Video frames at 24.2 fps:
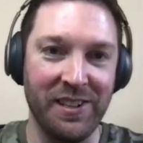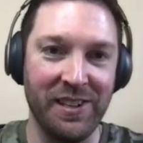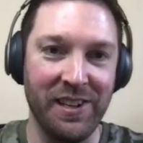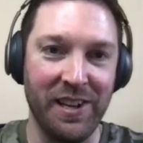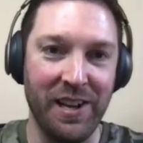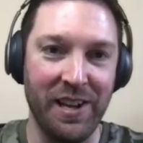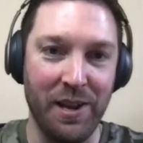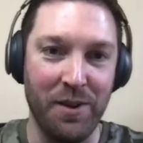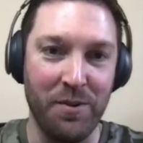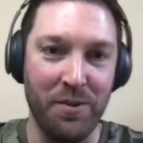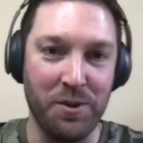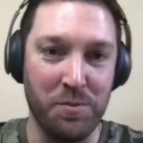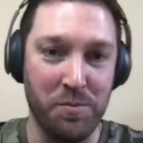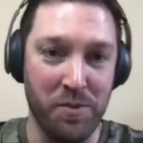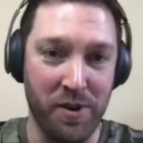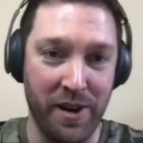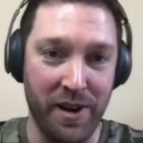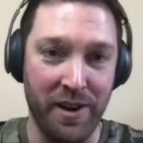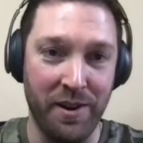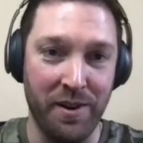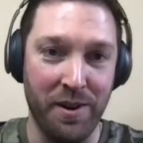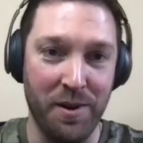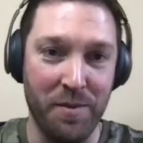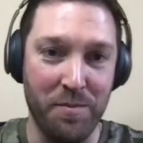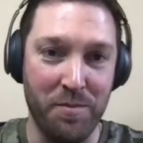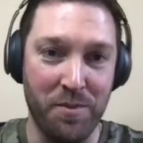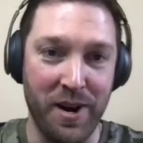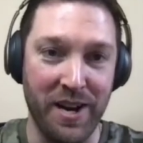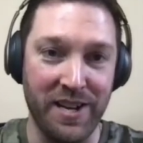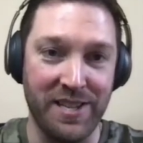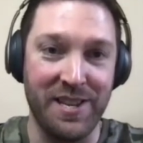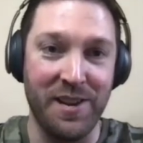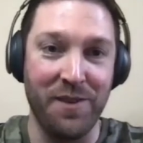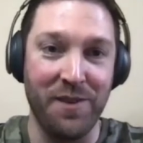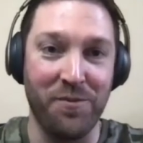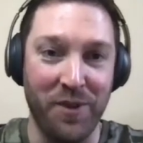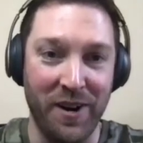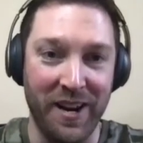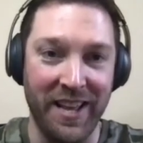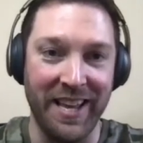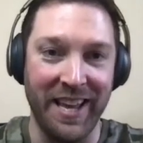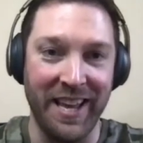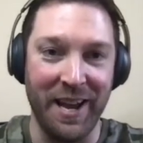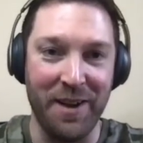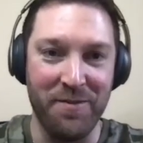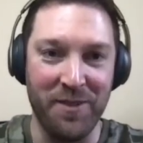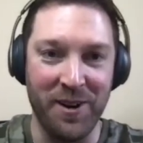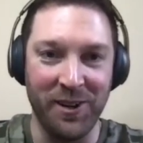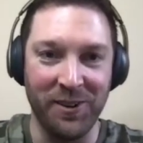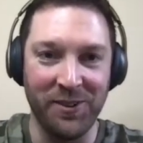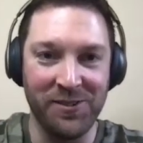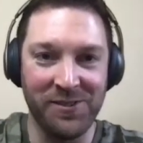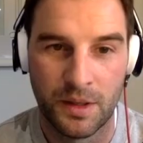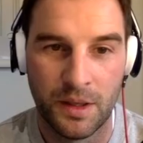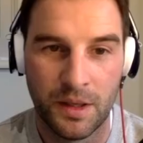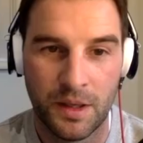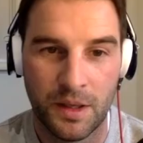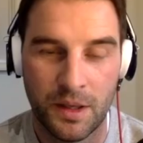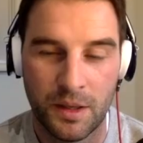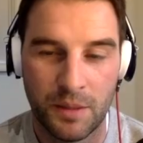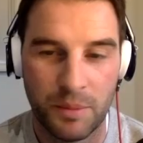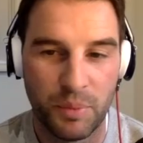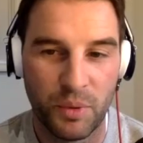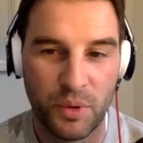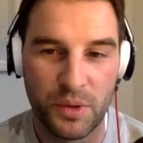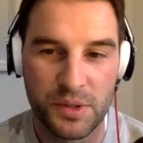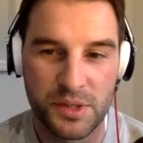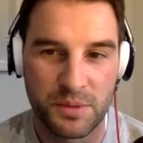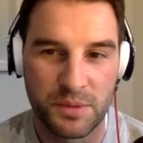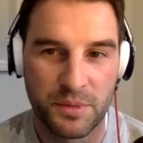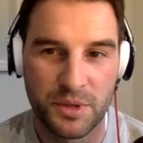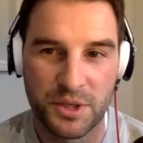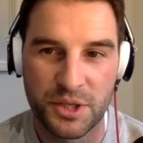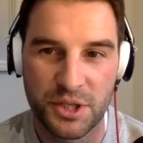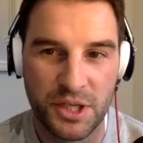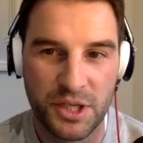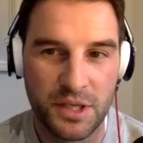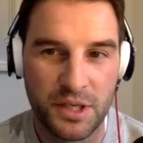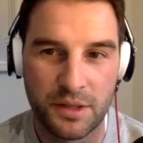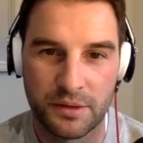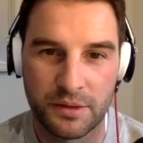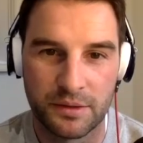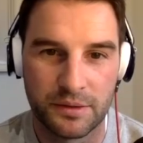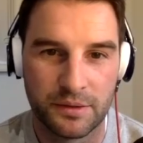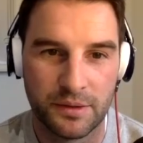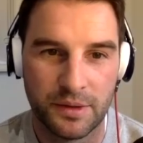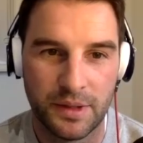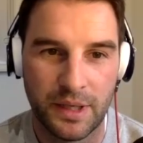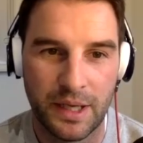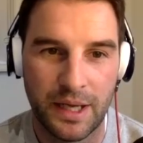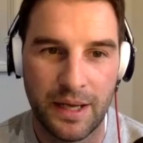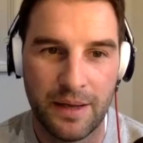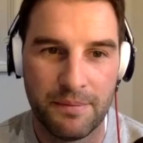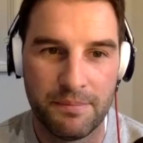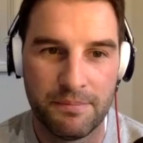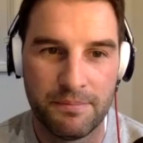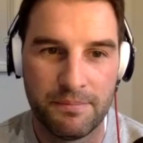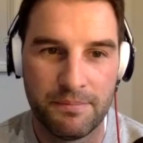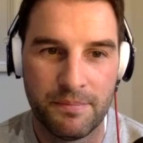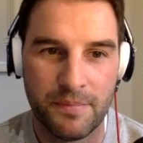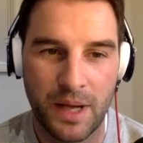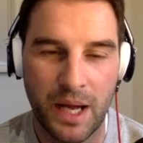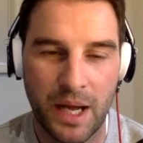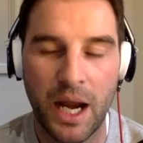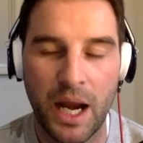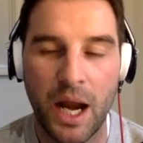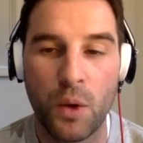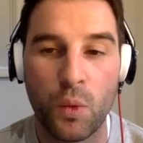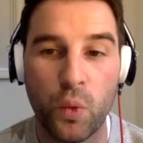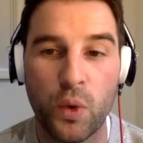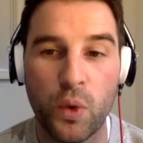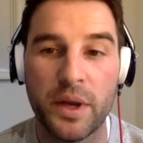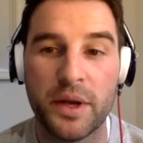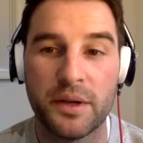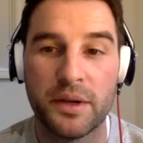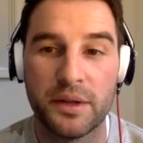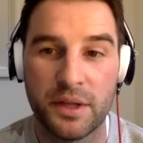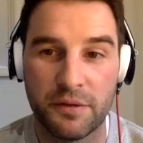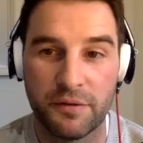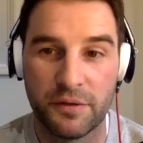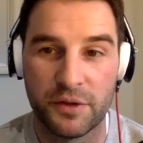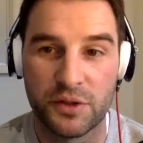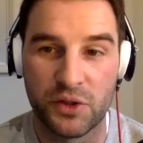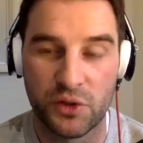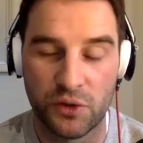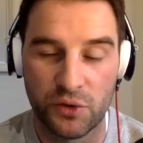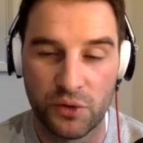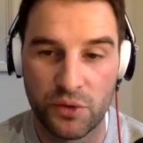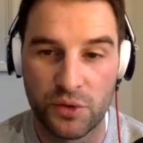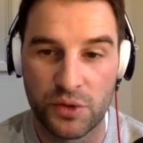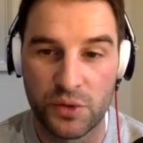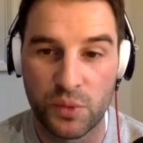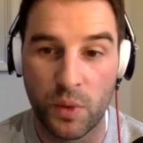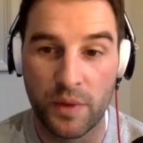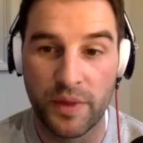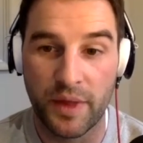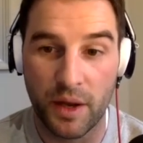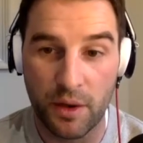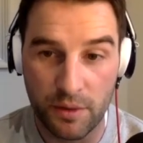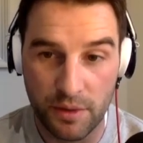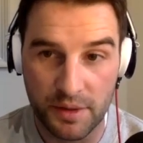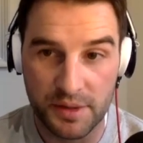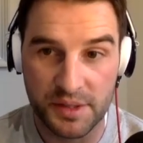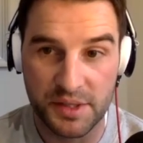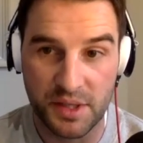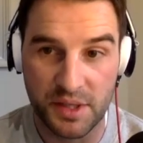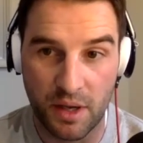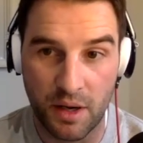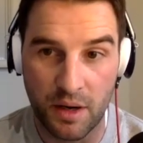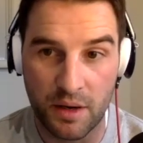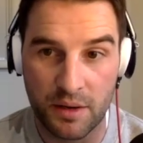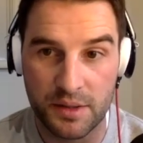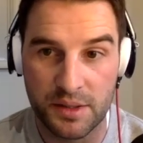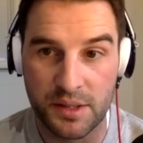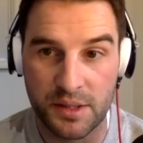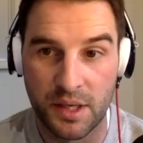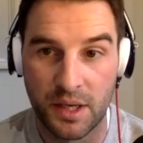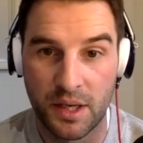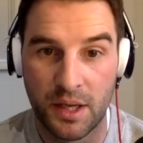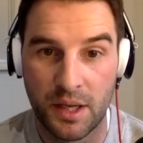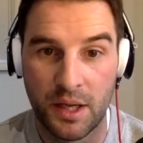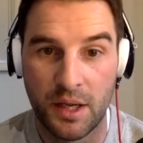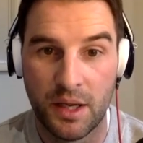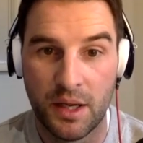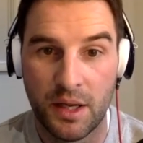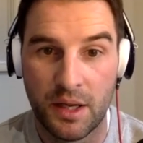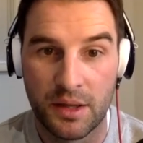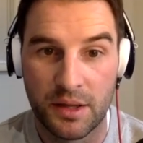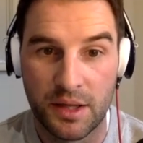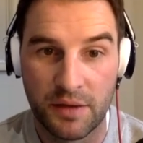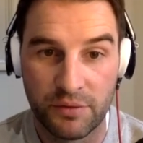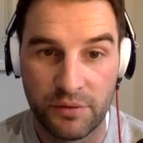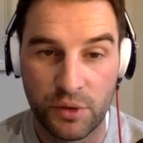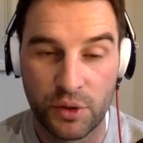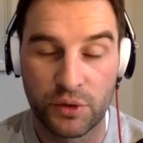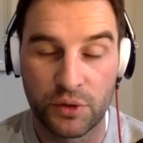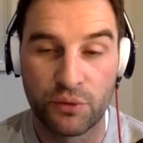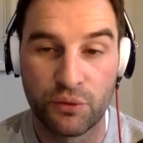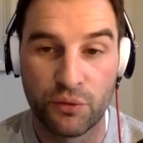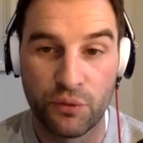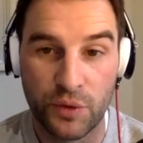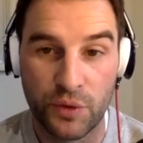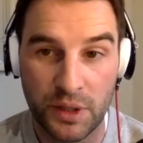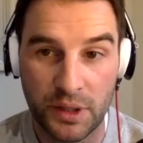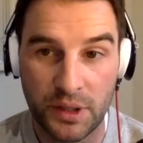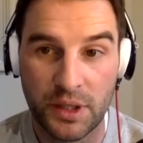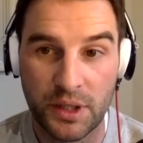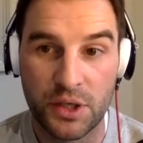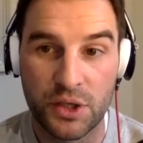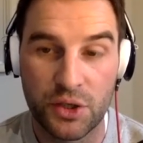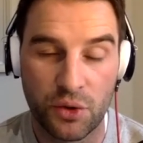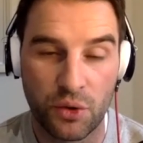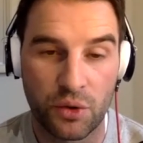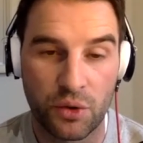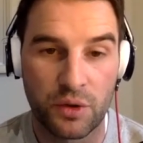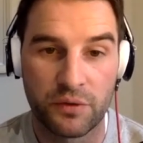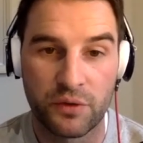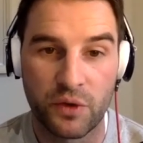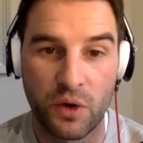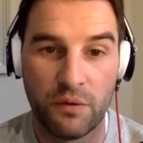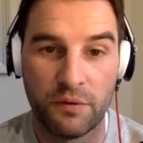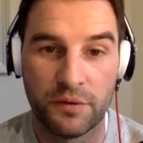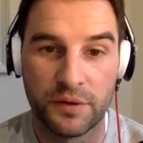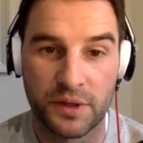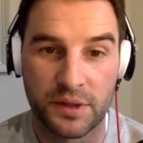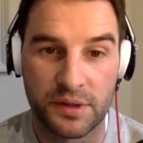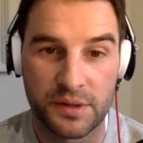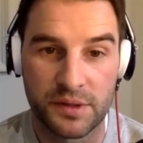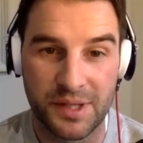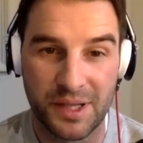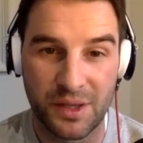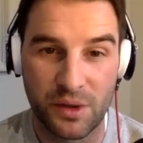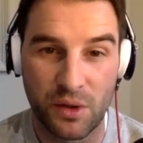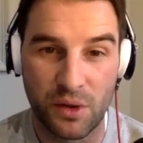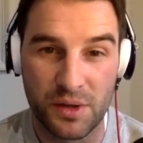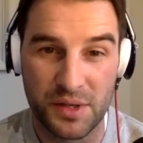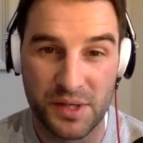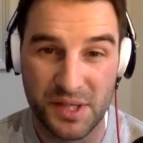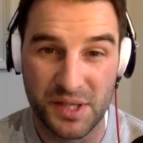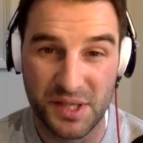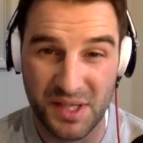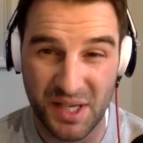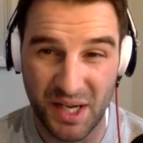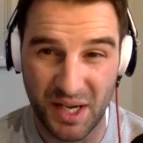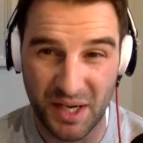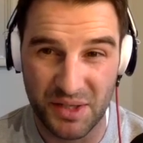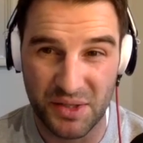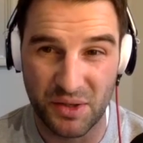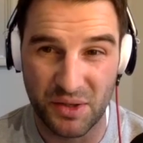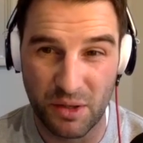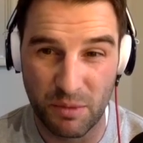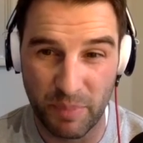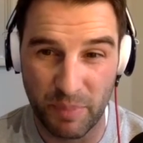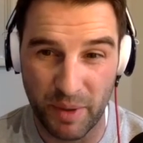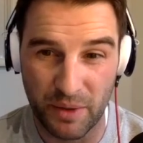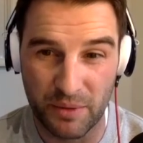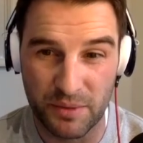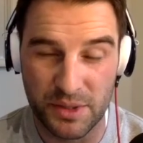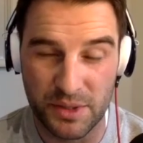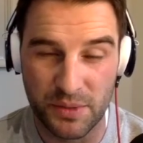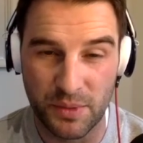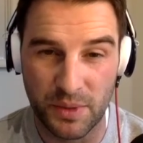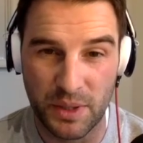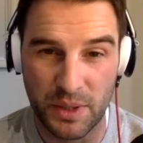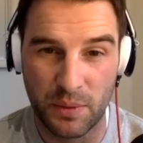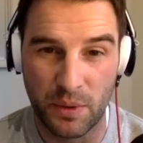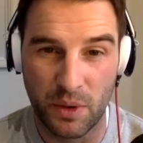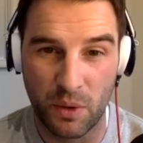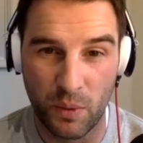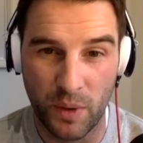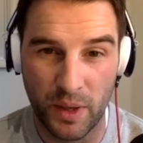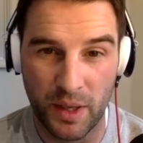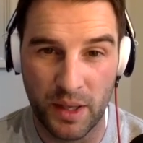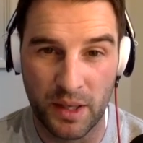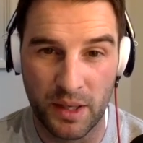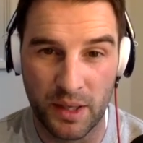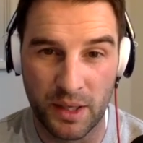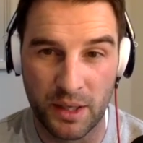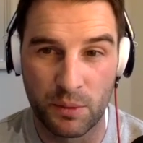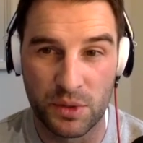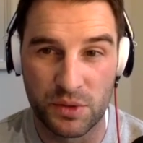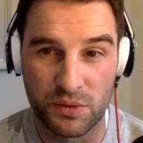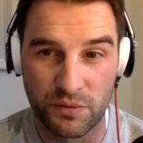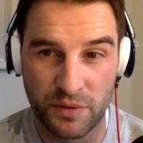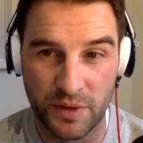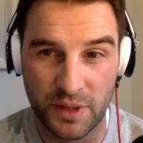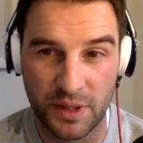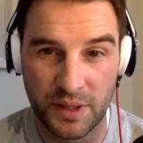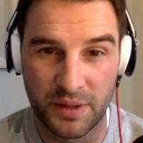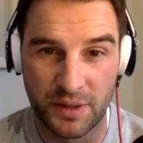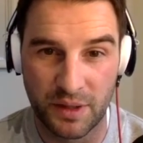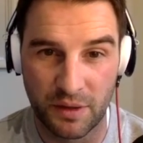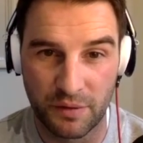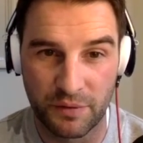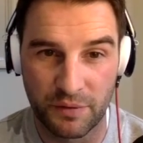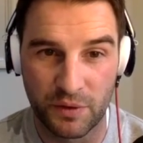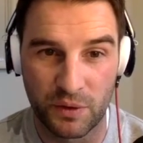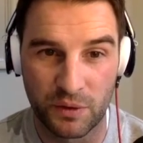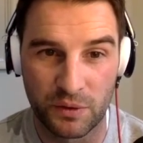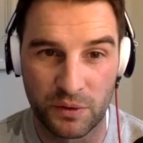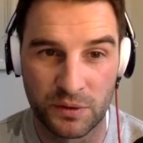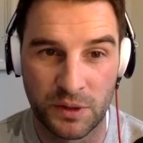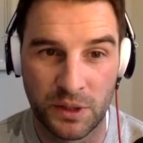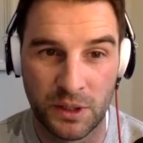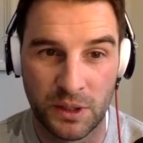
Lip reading: He was pretty impressive when he came on. The boys are a machine. And weirdly for Toulouse, without their stars, they've looked really shorn of confidence. They lost 6 on the bounce when they were away, and it was really difficult.